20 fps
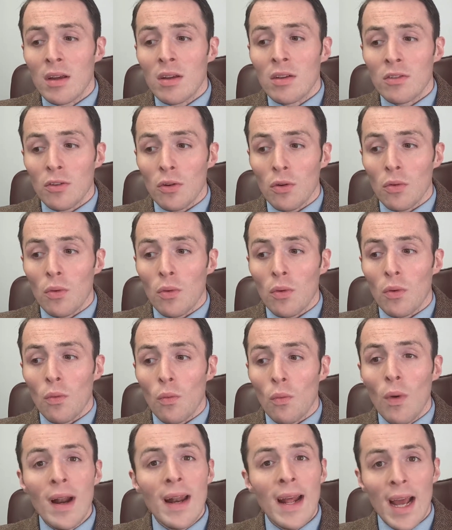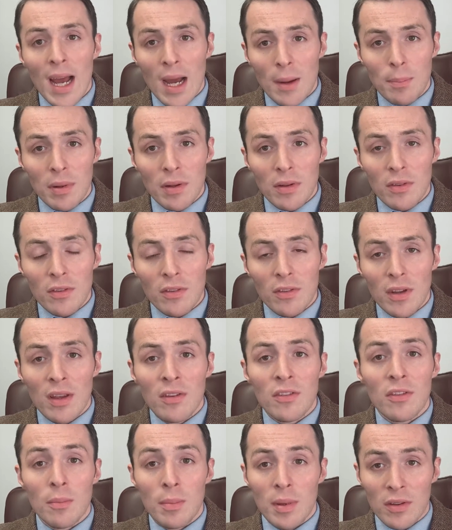So what happens
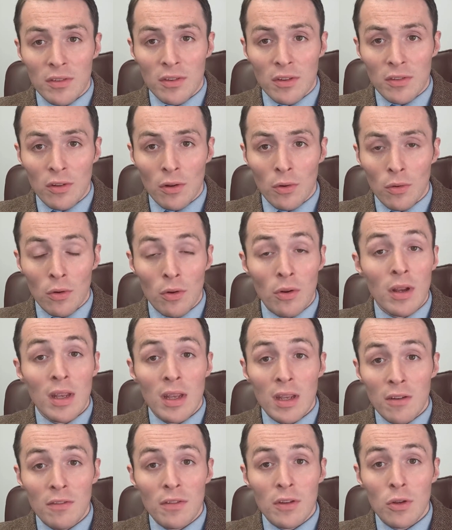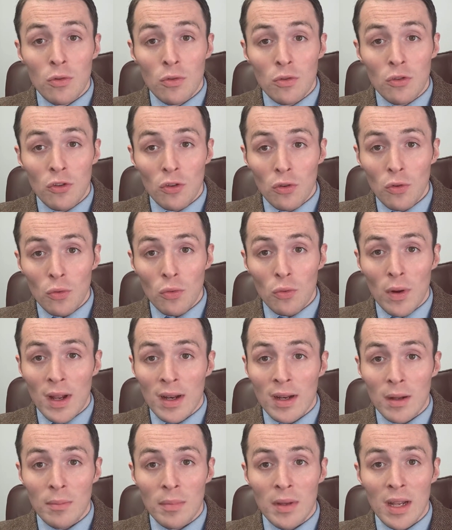as the business owner if you do
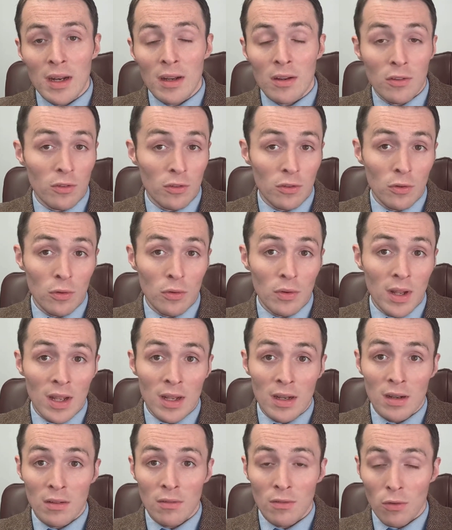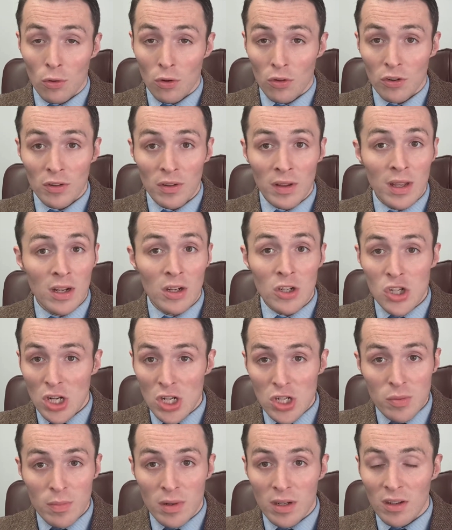end up getting sued and unfortunately a
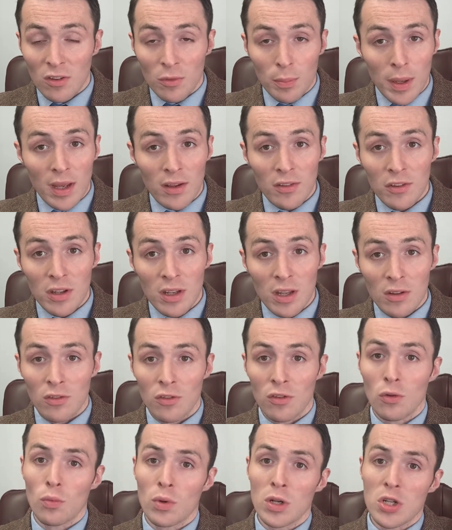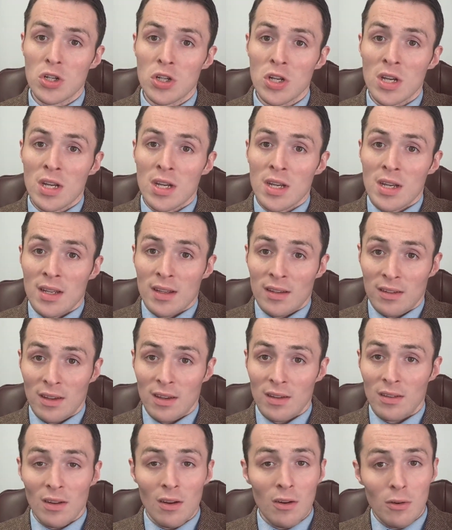judgment is passed against you which
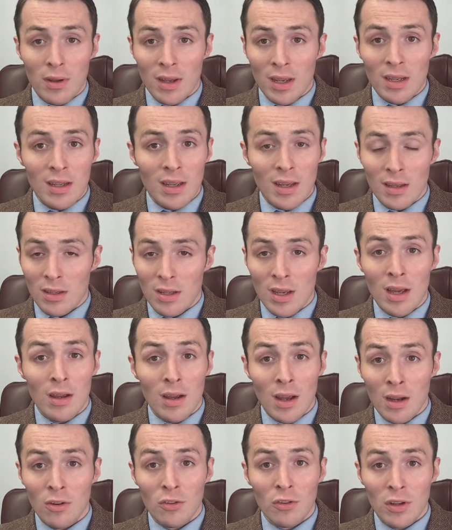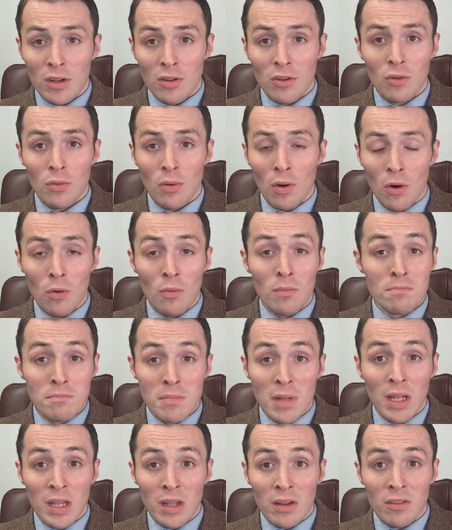says, okay, yeah, you actually do owe
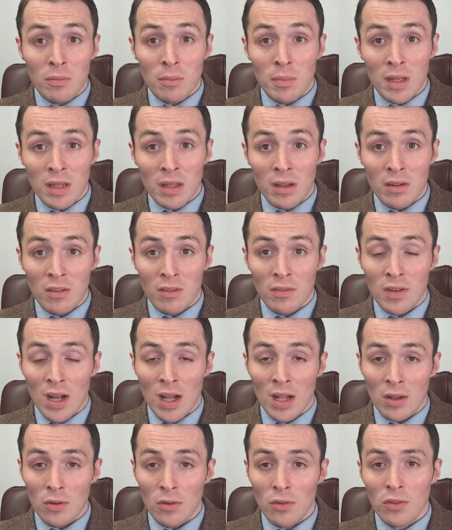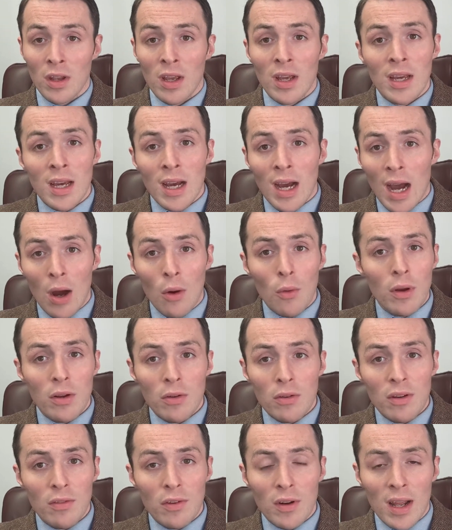millions and millions of dollars? How are
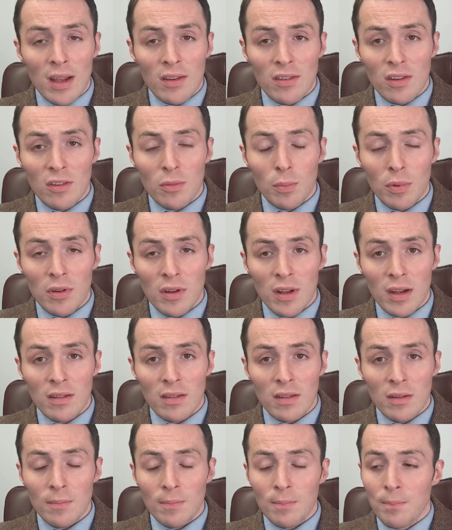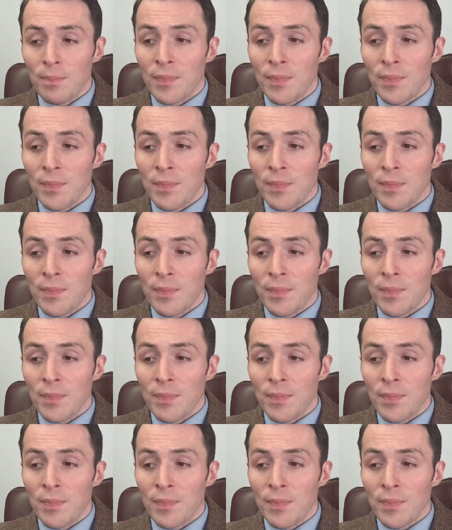your different assets protected?